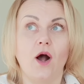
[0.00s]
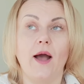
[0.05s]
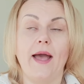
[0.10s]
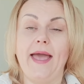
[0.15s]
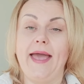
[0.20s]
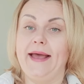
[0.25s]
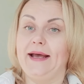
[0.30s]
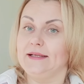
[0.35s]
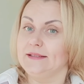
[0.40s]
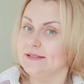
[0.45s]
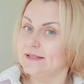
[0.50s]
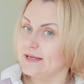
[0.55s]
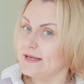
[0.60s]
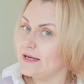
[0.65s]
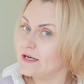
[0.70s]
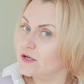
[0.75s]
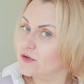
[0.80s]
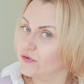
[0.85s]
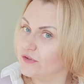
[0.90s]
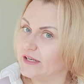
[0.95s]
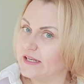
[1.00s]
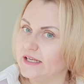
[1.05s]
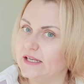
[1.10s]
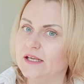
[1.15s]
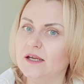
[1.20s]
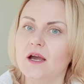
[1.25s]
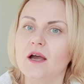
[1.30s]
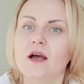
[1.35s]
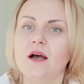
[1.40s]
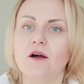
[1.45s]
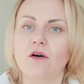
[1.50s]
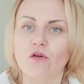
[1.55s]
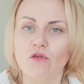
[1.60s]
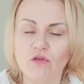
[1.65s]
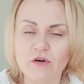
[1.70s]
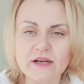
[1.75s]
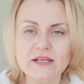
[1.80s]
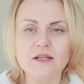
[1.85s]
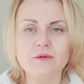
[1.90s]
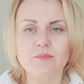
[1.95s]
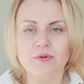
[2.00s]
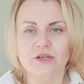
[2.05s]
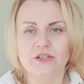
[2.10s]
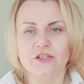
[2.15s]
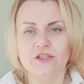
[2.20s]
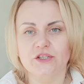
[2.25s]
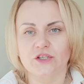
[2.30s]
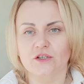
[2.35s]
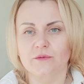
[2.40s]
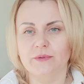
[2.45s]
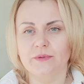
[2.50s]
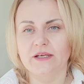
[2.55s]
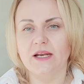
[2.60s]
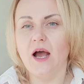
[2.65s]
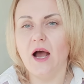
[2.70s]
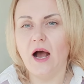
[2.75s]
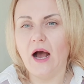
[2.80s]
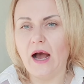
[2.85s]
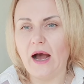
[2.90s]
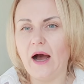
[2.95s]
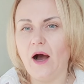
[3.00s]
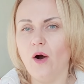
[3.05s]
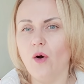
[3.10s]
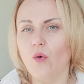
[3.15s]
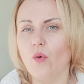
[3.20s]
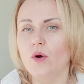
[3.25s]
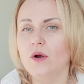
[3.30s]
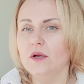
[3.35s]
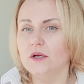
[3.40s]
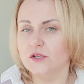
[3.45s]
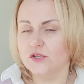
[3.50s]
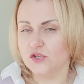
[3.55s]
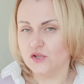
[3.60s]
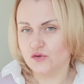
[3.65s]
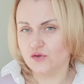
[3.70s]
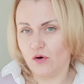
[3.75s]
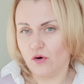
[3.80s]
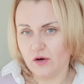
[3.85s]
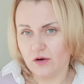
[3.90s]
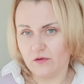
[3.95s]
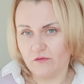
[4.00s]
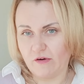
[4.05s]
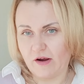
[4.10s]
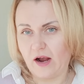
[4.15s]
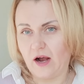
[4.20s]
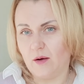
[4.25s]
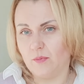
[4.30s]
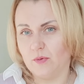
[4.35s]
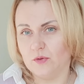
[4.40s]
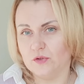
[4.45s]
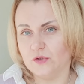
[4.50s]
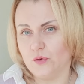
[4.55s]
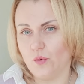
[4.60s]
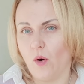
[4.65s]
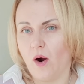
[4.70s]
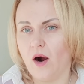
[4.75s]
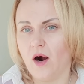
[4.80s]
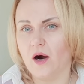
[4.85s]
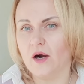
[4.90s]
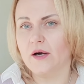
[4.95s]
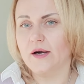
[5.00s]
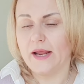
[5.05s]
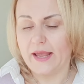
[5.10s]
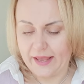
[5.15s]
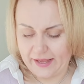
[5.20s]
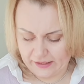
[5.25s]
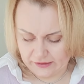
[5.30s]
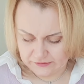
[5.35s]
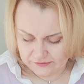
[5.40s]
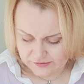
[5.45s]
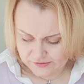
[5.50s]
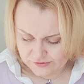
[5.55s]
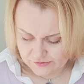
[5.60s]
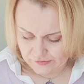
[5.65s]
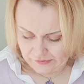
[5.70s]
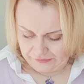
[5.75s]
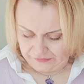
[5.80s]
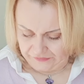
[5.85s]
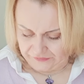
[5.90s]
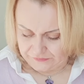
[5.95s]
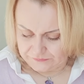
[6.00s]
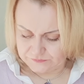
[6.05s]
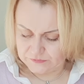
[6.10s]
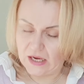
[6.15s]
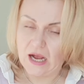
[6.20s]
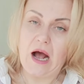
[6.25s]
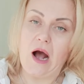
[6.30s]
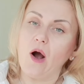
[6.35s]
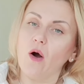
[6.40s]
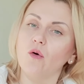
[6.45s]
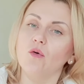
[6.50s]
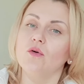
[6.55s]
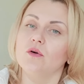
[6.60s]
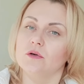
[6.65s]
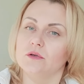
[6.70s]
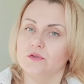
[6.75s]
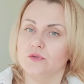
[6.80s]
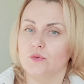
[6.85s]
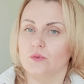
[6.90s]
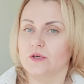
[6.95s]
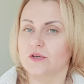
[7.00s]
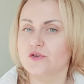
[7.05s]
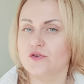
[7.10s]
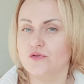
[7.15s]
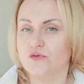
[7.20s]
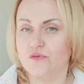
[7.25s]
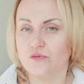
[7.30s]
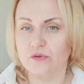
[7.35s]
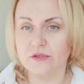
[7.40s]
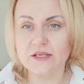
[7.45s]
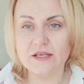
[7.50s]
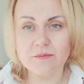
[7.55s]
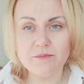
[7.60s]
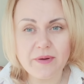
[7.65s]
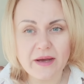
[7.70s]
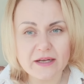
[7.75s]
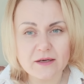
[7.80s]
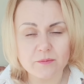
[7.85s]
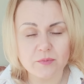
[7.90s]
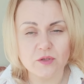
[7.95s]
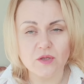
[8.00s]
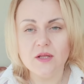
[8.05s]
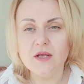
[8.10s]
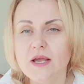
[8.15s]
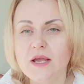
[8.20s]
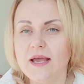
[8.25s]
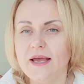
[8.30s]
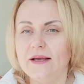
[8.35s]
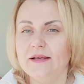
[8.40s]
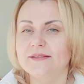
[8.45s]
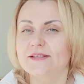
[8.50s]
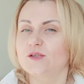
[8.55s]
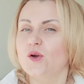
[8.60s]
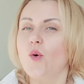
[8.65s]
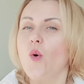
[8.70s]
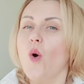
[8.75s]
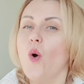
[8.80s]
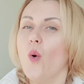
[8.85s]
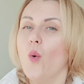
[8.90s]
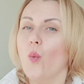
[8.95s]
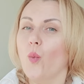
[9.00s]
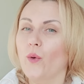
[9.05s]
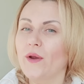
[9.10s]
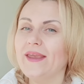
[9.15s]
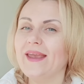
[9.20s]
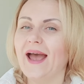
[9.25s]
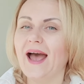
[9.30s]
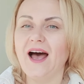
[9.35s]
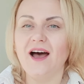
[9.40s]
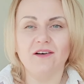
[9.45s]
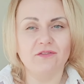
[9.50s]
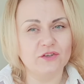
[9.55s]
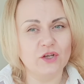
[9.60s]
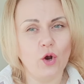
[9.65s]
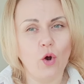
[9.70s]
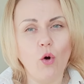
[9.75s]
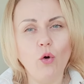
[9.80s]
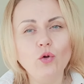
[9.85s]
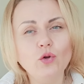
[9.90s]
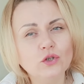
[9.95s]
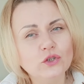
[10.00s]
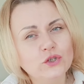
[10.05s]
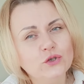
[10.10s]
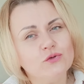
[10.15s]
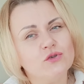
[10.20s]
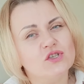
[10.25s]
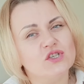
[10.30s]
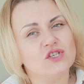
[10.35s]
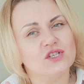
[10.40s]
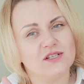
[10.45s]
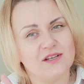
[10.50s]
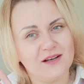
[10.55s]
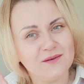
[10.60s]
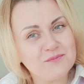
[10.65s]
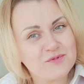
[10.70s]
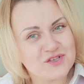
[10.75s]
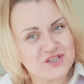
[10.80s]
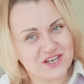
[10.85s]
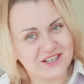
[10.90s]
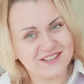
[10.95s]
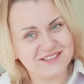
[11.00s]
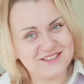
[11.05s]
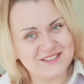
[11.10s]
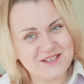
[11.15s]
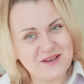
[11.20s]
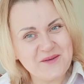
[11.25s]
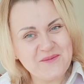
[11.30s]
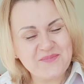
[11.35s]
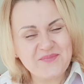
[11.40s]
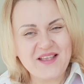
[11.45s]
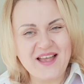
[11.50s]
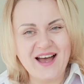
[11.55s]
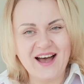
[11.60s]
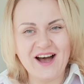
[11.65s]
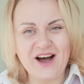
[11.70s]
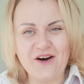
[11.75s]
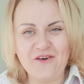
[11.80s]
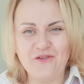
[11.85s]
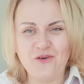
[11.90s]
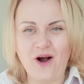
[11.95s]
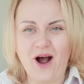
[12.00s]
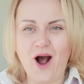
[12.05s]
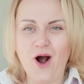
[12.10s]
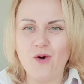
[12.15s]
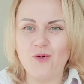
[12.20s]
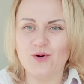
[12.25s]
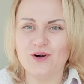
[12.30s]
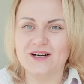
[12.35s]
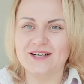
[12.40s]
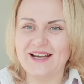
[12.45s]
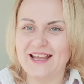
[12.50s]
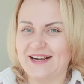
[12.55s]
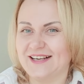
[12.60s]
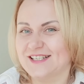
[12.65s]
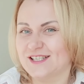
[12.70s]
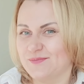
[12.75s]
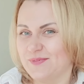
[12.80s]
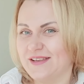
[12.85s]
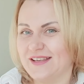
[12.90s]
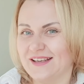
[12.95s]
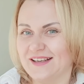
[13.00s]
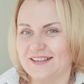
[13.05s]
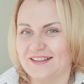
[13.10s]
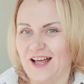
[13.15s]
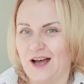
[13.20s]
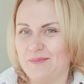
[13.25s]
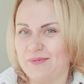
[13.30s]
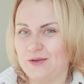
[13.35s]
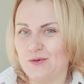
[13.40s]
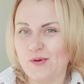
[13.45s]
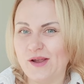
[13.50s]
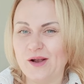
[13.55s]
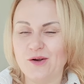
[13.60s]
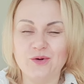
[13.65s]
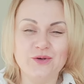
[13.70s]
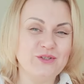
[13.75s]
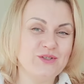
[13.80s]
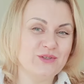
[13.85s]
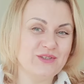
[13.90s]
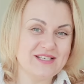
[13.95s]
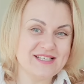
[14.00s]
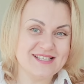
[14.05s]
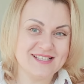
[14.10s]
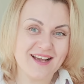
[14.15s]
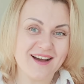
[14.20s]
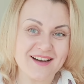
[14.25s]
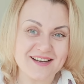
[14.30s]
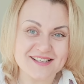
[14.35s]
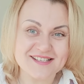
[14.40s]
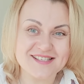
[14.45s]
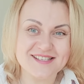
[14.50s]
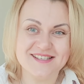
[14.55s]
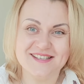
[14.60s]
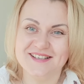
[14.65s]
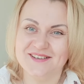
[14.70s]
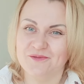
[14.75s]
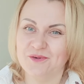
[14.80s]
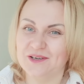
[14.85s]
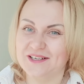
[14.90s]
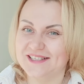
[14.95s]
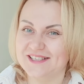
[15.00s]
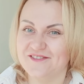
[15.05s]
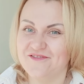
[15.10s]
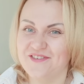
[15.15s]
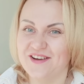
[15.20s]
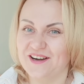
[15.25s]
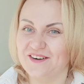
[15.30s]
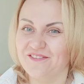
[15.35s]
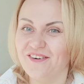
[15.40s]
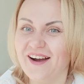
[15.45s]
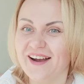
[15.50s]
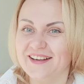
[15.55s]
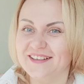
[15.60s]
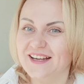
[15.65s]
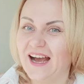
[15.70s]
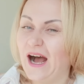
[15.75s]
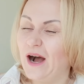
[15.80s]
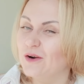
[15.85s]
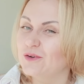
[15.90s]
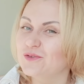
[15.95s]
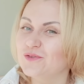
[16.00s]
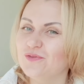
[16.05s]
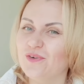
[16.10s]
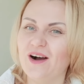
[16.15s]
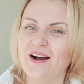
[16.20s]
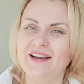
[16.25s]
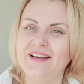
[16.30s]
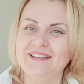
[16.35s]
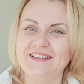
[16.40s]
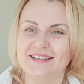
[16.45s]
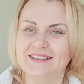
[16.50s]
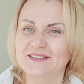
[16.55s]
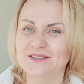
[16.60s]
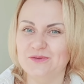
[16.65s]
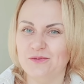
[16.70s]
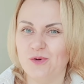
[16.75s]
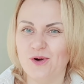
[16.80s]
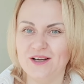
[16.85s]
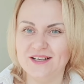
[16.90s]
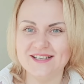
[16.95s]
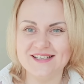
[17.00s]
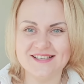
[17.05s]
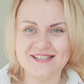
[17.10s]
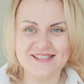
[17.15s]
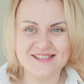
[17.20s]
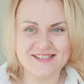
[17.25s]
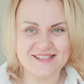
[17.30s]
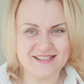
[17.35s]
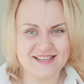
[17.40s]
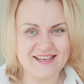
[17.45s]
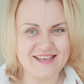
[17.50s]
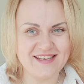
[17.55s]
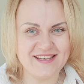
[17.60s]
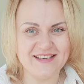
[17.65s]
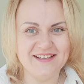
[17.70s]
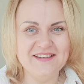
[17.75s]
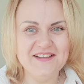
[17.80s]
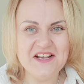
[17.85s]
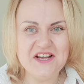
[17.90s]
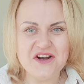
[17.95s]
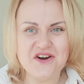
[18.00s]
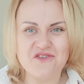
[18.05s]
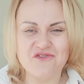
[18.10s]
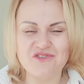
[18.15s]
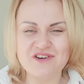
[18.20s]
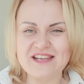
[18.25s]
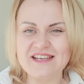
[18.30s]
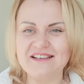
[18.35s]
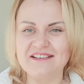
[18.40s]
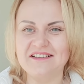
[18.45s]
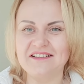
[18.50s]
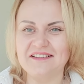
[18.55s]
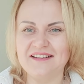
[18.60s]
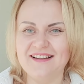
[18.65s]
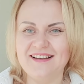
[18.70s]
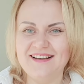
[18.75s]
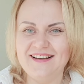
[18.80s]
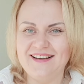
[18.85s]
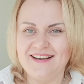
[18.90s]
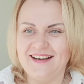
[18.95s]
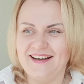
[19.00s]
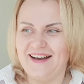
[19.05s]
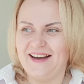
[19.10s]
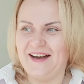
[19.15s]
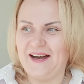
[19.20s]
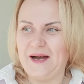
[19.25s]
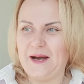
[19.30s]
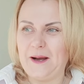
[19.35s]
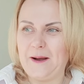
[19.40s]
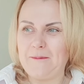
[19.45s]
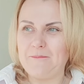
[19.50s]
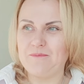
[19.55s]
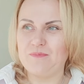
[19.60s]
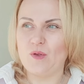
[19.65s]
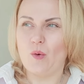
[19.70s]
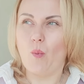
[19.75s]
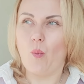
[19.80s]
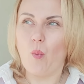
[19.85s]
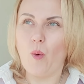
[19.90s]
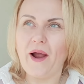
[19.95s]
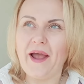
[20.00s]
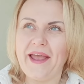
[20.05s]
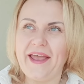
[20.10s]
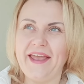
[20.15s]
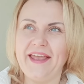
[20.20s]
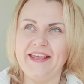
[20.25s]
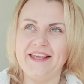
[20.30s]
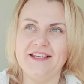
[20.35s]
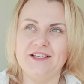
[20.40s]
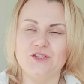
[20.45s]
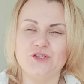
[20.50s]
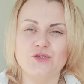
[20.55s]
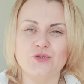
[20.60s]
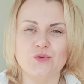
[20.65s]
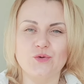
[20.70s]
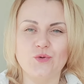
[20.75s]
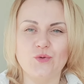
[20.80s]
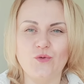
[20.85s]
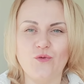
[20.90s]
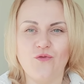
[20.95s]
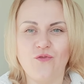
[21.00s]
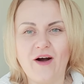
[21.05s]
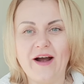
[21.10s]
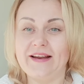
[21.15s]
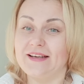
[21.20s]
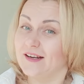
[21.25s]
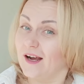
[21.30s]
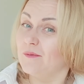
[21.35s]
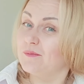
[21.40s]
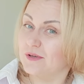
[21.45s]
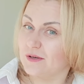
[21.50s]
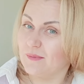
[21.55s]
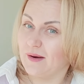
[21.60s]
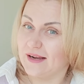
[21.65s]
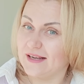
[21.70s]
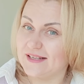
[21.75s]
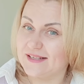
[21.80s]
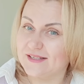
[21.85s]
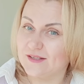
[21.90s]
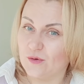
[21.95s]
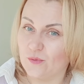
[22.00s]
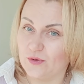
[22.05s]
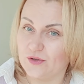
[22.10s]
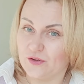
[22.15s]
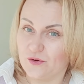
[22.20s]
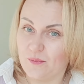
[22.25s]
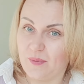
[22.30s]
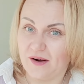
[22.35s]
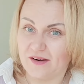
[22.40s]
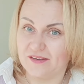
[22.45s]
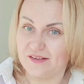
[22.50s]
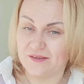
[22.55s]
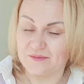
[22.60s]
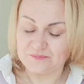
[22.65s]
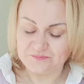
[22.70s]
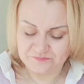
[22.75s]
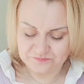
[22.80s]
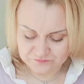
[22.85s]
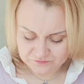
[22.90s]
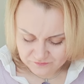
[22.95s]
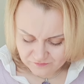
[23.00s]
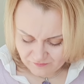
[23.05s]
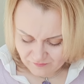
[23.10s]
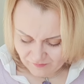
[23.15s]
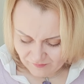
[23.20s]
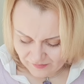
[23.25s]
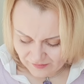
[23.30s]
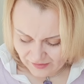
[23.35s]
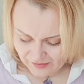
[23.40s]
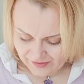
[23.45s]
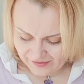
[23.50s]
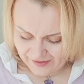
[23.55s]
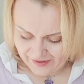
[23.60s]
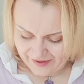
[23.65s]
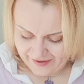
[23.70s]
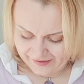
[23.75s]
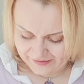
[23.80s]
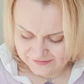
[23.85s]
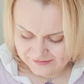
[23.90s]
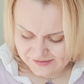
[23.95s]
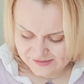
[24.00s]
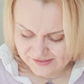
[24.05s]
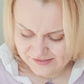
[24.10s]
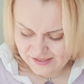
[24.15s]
and agree really predetermine how strong of a couple you are and how you are truly compatible. So we have the whole new subject for our next speaking club, and we are going to discuss what is a fair fight, how to fight, and what is the real way to find compromise with your partner. And